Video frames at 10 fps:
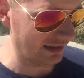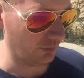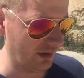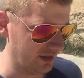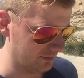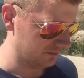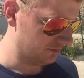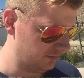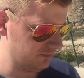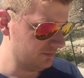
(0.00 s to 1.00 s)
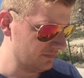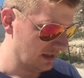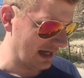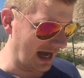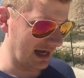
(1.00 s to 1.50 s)
need a wee.
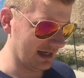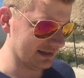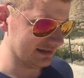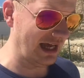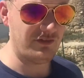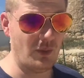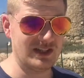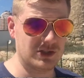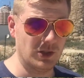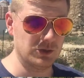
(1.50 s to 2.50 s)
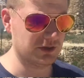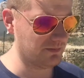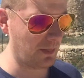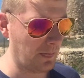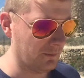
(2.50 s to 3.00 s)
And everywhere's closed,
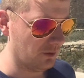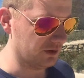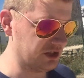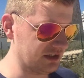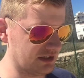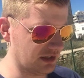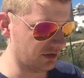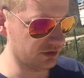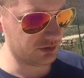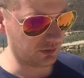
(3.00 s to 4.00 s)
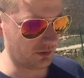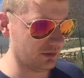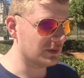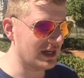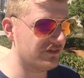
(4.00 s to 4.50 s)
which is unusual.
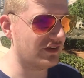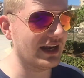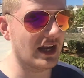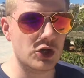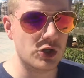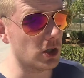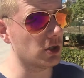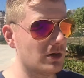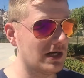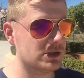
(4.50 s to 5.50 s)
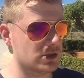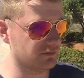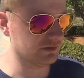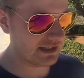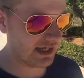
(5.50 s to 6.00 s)
We need to find a good
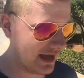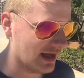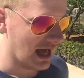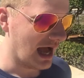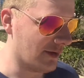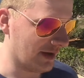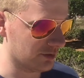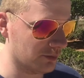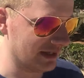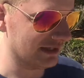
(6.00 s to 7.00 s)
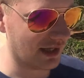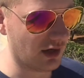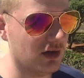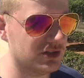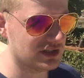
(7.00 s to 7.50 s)
restaurant for tonight. I don't mean like,
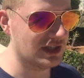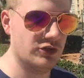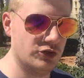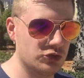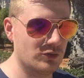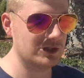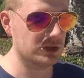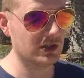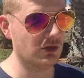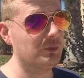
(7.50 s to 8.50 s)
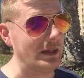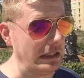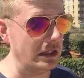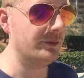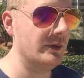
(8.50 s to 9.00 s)
oh, just like the usual restaurants that we've been
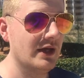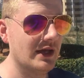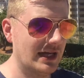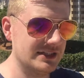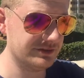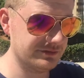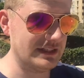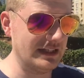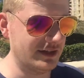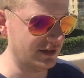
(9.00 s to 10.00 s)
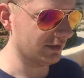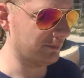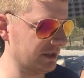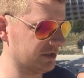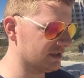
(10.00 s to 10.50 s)
to, as you've seen in the other
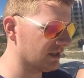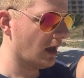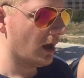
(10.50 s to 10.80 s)
pictures,